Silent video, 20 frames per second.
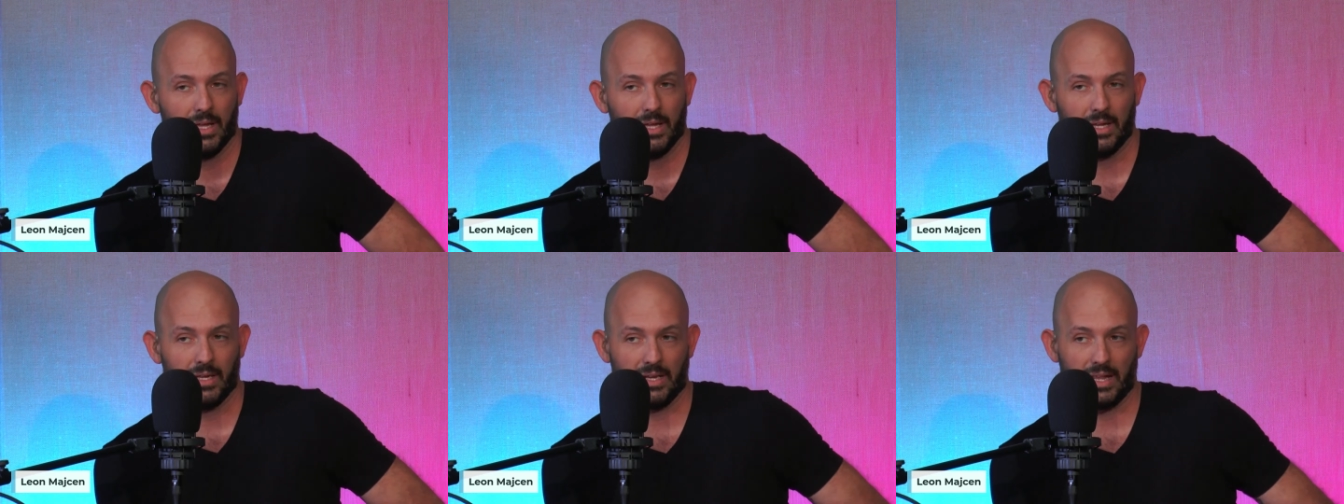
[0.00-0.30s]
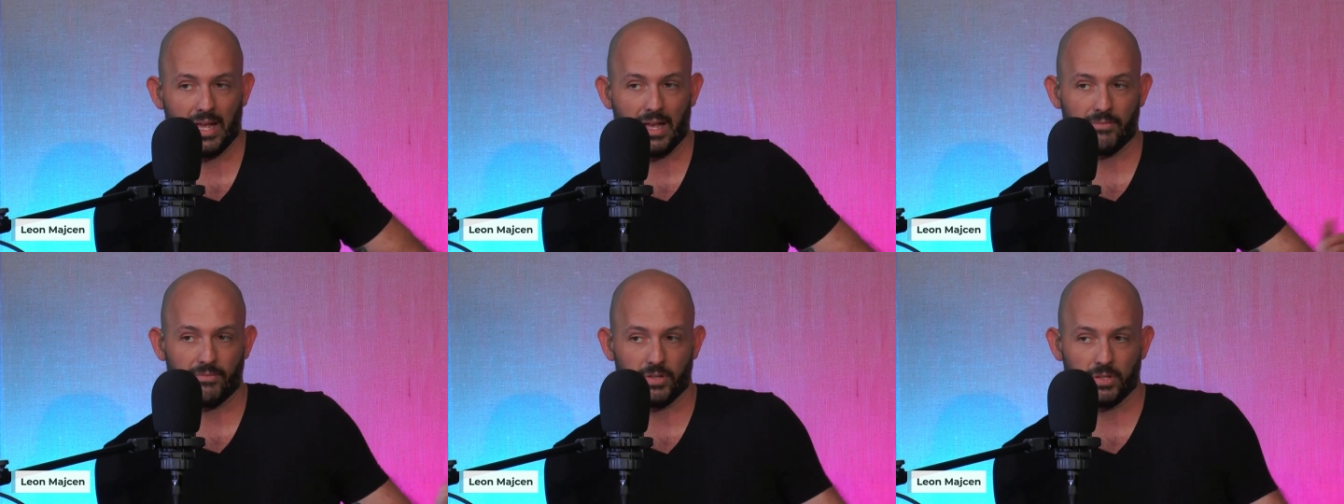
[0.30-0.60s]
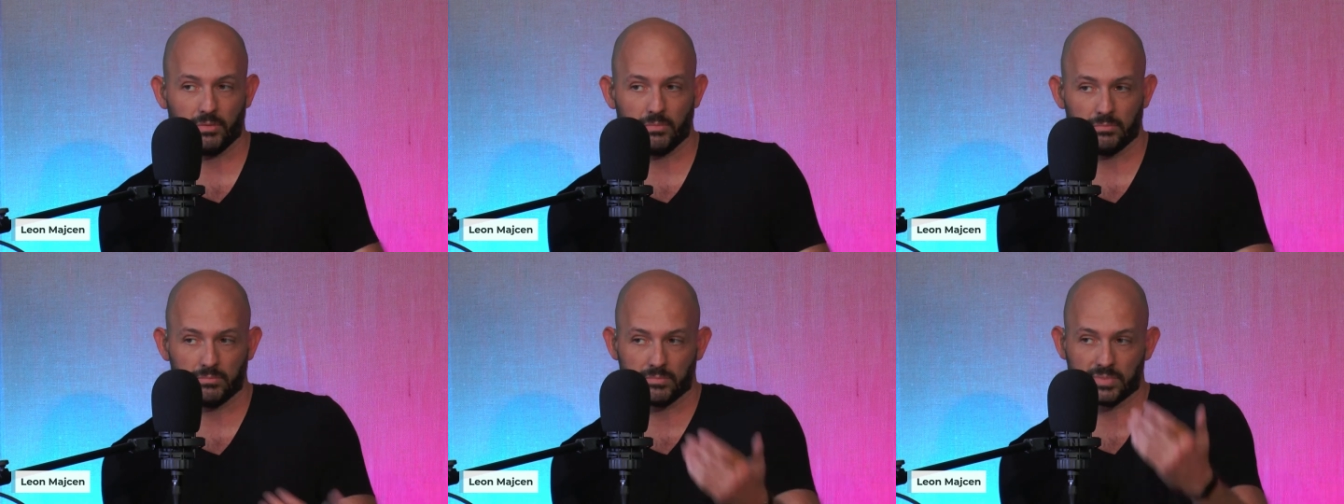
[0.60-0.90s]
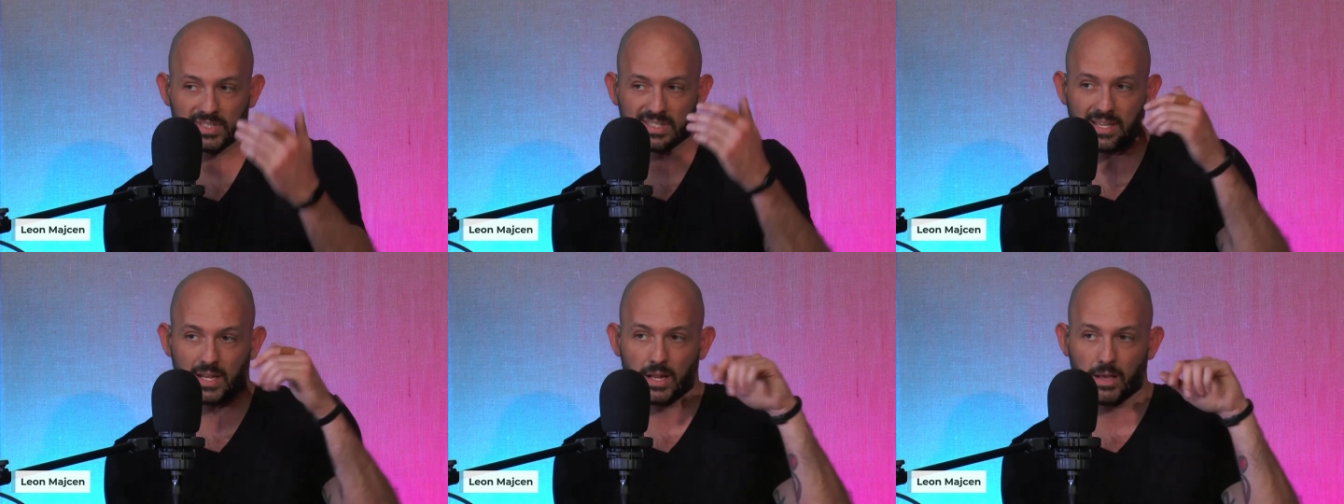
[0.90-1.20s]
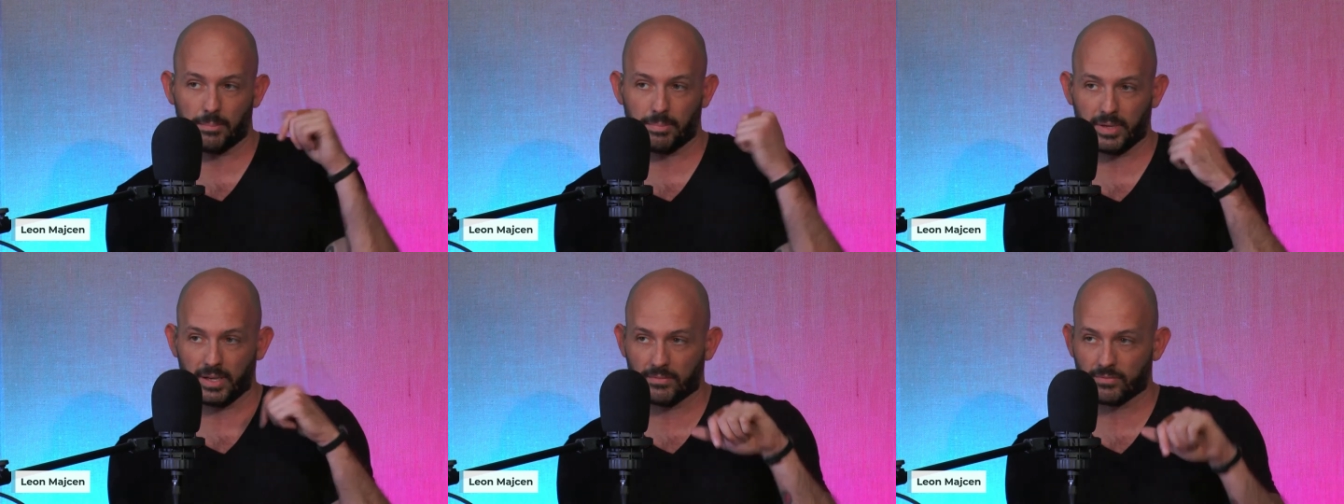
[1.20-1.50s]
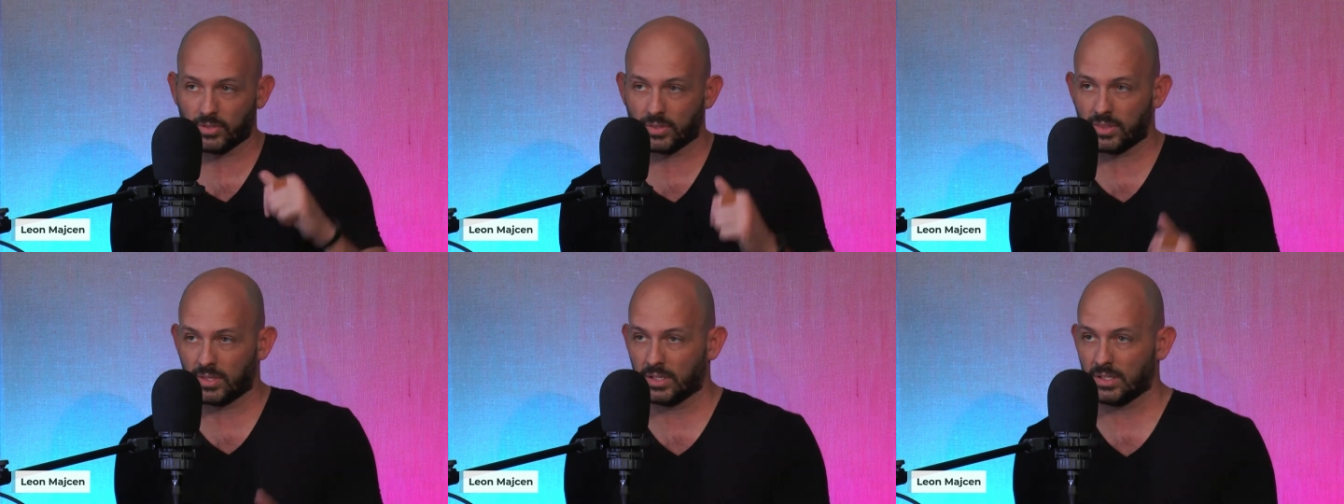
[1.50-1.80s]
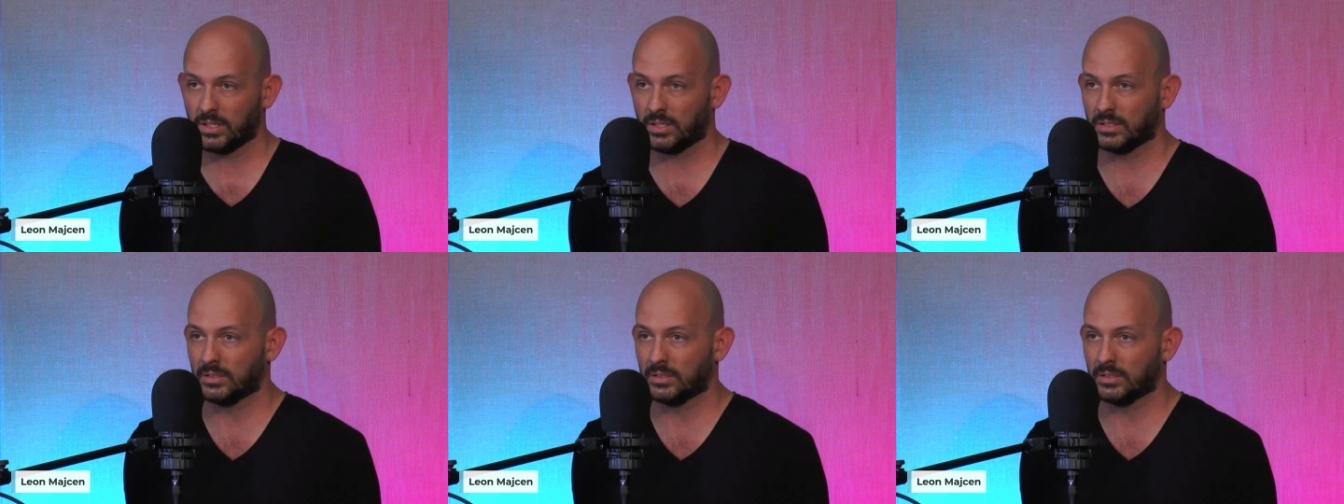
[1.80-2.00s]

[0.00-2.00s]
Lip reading: and have him set up and everything.